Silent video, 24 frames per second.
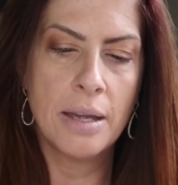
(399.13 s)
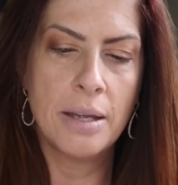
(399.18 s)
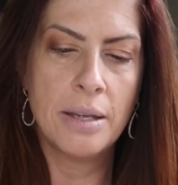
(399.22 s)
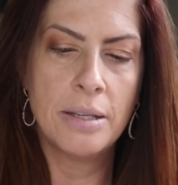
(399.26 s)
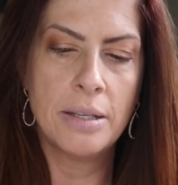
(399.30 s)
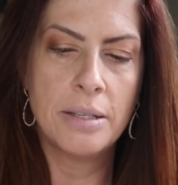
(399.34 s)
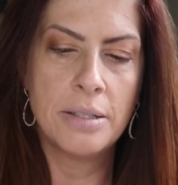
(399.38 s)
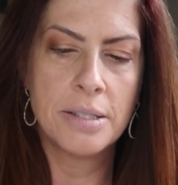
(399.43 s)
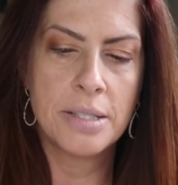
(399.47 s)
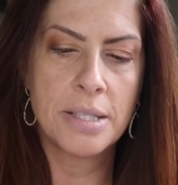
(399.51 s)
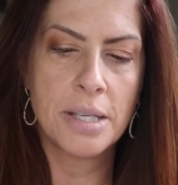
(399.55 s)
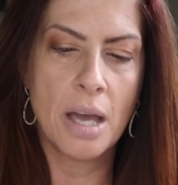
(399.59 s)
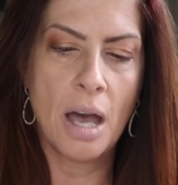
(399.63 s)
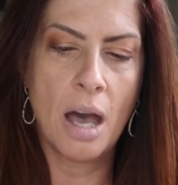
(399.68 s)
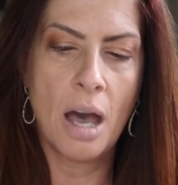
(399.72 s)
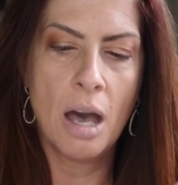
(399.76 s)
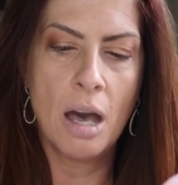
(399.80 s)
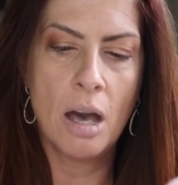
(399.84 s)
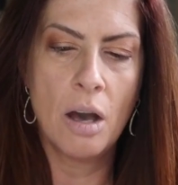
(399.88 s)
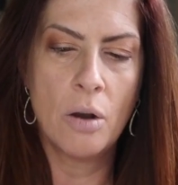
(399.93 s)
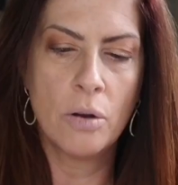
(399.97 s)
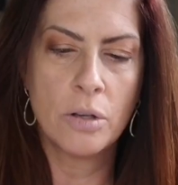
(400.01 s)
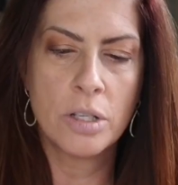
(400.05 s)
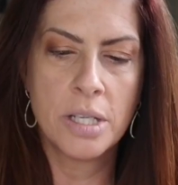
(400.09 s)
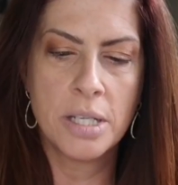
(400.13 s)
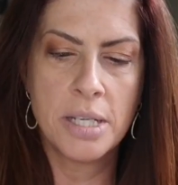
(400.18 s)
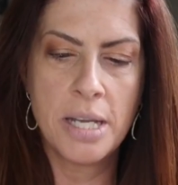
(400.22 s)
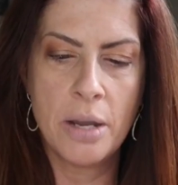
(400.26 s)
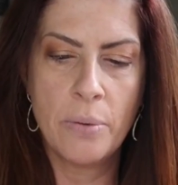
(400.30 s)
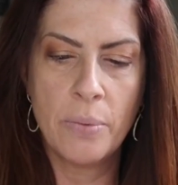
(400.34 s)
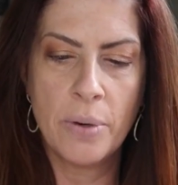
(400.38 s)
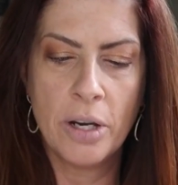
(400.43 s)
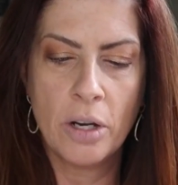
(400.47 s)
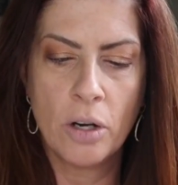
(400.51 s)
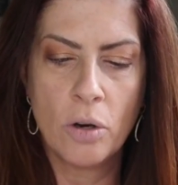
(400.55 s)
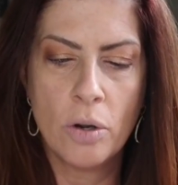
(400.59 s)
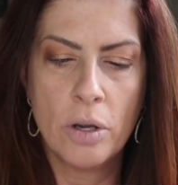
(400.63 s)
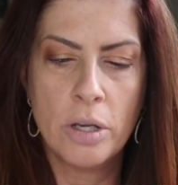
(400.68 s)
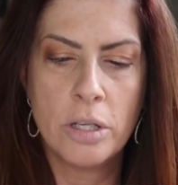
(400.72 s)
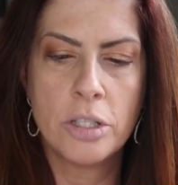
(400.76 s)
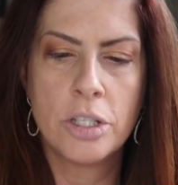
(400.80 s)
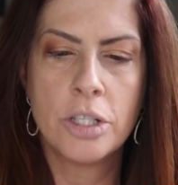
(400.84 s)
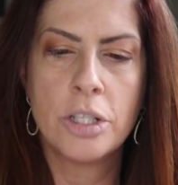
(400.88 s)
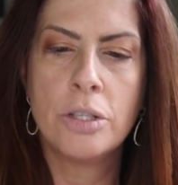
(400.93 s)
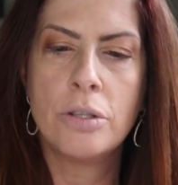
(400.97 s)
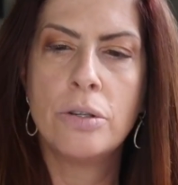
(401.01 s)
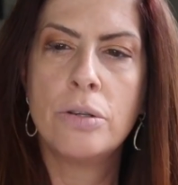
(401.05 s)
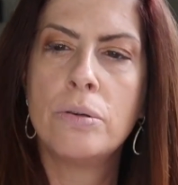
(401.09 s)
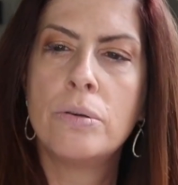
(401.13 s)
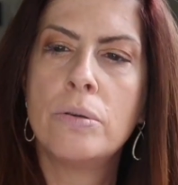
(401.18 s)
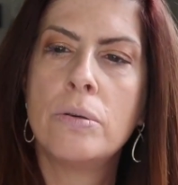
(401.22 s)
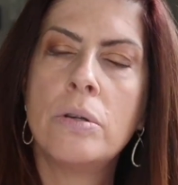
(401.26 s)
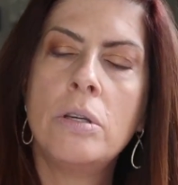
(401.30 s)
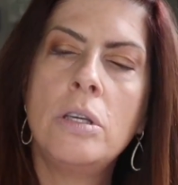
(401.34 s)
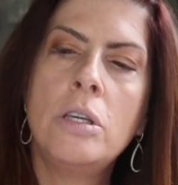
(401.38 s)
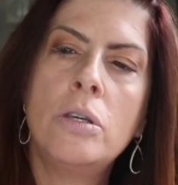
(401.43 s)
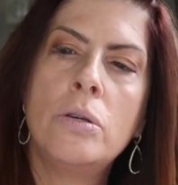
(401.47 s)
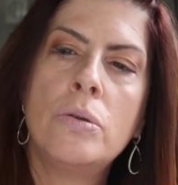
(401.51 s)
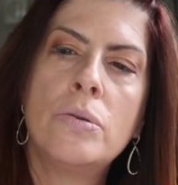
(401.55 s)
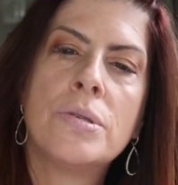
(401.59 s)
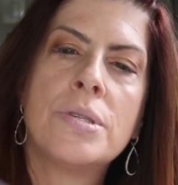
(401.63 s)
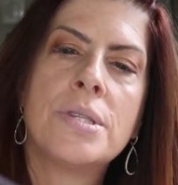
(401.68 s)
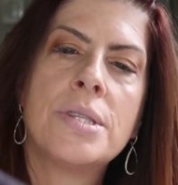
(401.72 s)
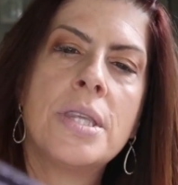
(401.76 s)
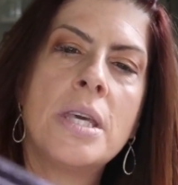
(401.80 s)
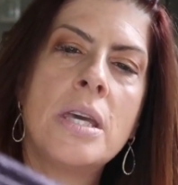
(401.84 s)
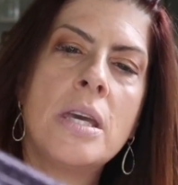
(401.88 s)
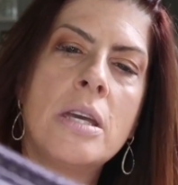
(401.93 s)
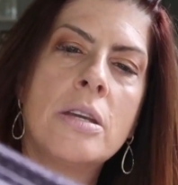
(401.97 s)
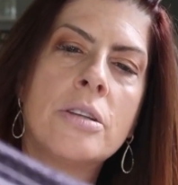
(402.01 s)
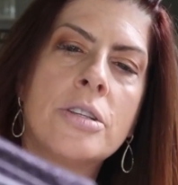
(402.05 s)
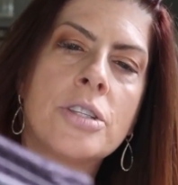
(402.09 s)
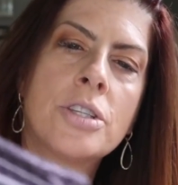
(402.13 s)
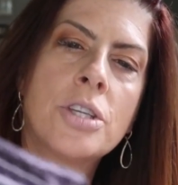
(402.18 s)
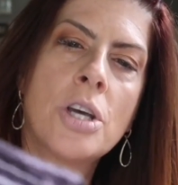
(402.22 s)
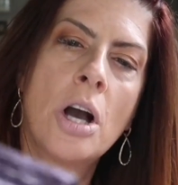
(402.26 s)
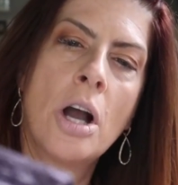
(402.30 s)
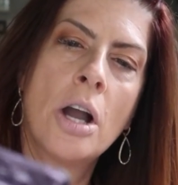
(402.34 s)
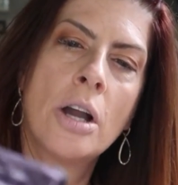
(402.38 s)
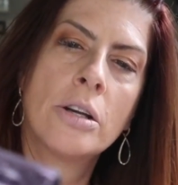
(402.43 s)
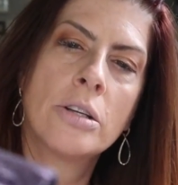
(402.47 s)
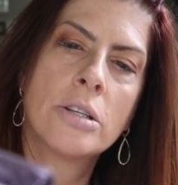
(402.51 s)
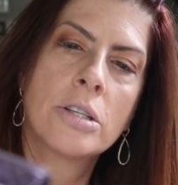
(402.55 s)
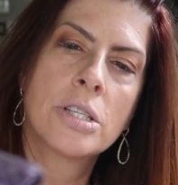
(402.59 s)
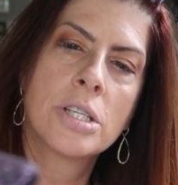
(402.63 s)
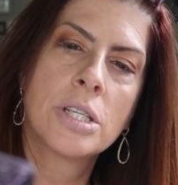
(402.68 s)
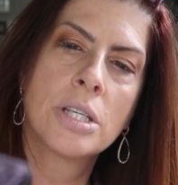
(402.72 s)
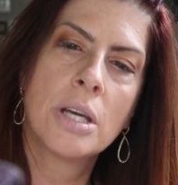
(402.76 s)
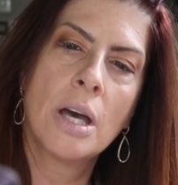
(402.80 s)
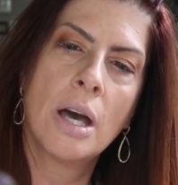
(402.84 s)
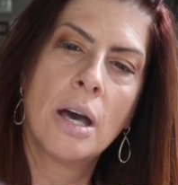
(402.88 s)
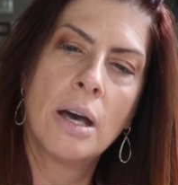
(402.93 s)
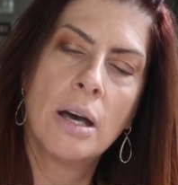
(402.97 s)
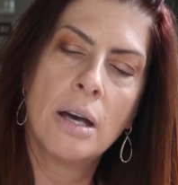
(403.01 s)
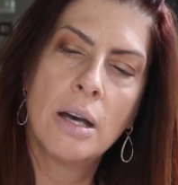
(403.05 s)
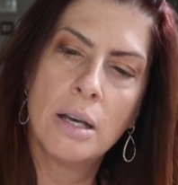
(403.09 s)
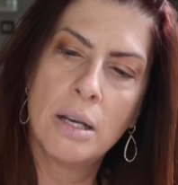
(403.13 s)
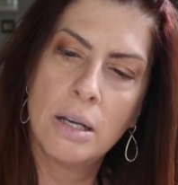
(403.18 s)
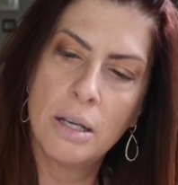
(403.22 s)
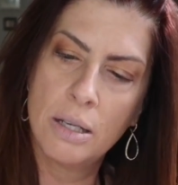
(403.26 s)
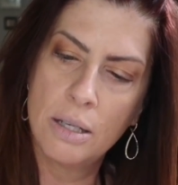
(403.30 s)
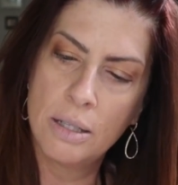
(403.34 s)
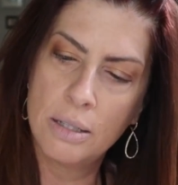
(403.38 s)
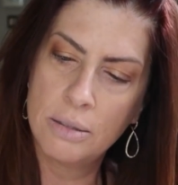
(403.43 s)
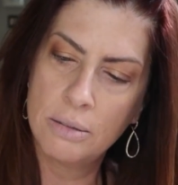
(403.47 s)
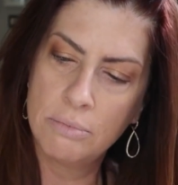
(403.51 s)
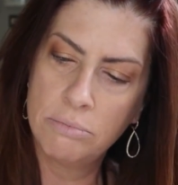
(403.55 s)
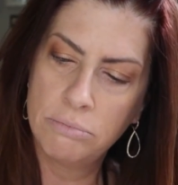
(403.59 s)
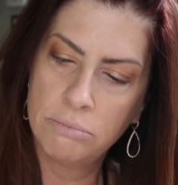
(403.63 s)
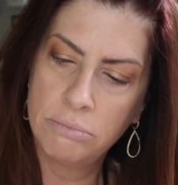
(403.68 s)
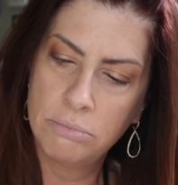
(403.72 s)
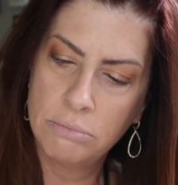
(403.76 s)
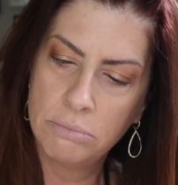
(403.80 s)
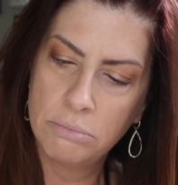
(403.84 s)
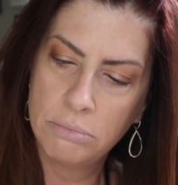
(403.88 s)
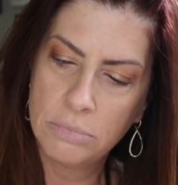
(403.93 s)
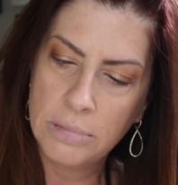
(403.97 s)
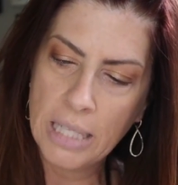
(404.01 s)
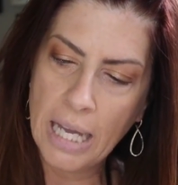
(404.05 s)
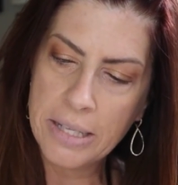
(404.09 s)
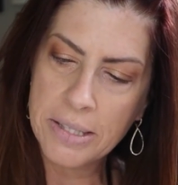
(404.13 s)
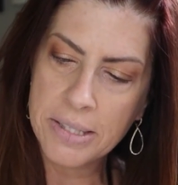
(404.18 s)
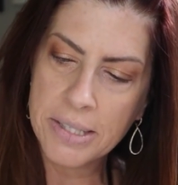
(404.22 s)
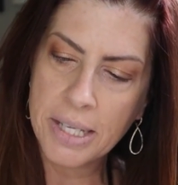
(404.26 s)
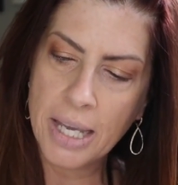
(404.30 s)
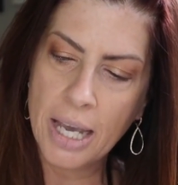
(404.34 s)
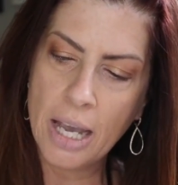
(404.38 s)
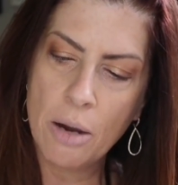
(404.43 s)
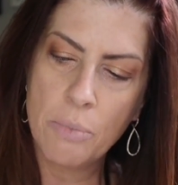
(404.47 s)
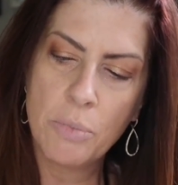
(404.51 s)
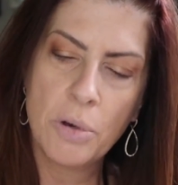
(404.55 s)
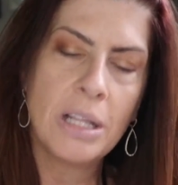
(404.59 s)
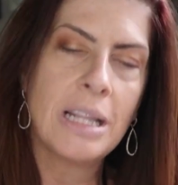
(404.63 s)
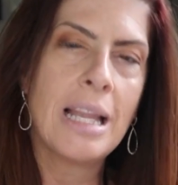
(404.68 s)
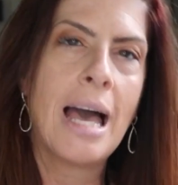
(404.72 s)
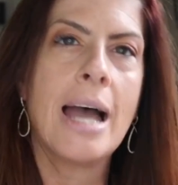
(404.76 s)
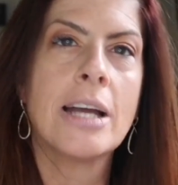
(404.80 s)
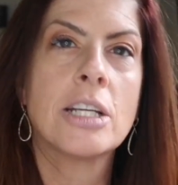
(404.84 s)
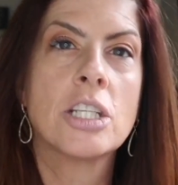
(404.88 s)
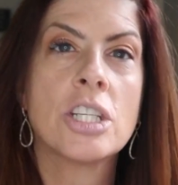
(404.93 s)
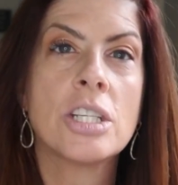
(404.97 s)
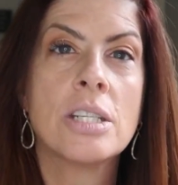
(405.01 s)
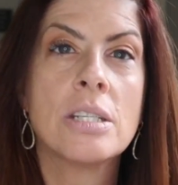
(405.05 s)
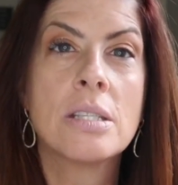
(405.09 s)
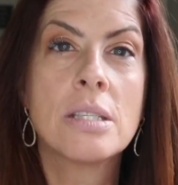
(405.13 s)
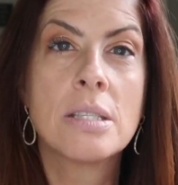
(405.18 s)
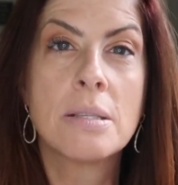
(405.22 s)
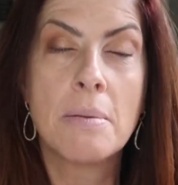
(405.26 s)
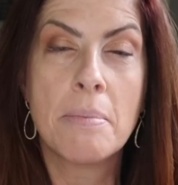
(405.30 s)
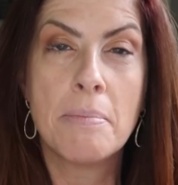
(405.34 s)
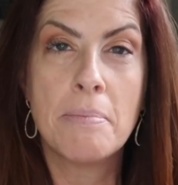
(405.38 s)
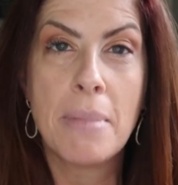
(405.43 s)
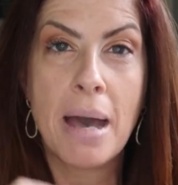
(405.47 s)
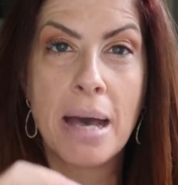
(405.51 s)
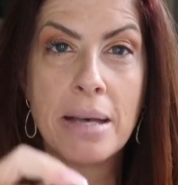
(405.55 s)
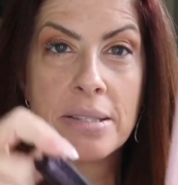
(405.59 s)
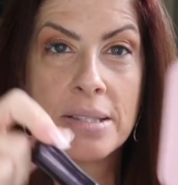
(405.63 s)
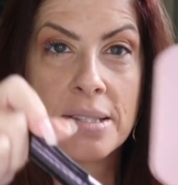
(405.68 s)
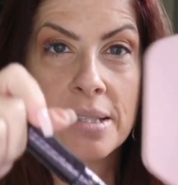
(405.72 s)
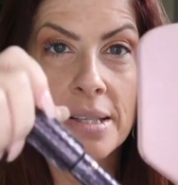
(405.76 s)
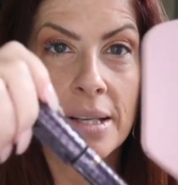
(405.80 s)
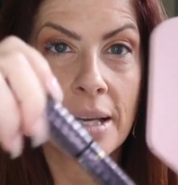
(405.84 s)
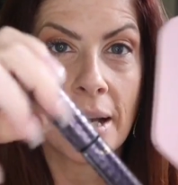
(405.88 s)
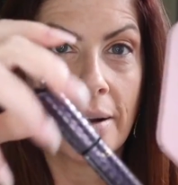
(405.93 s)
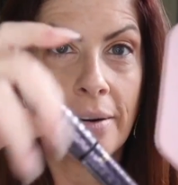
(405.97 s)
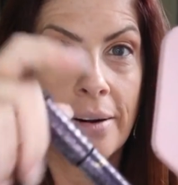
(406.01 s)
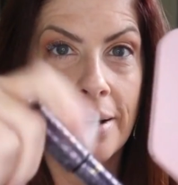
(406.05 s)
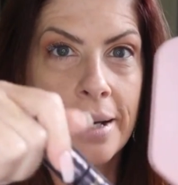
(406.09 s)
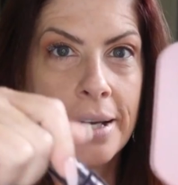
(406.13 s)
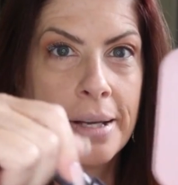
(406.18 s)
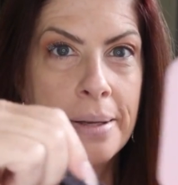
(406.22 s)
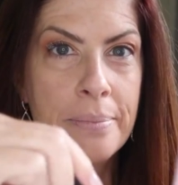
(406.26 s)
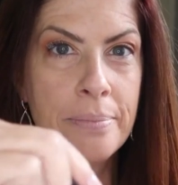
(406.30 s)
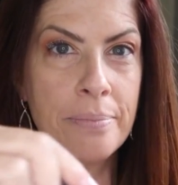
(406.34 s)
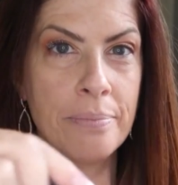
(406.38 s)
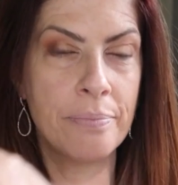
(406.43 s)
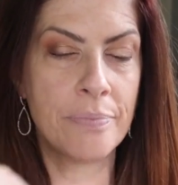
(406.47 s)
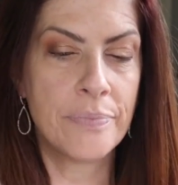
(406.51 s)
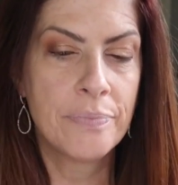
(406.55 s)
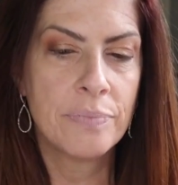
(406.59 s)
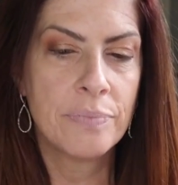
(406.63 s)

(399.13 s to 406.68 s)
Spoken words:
And today we are going to use the Tarte Lights Camera Lashes Mascara.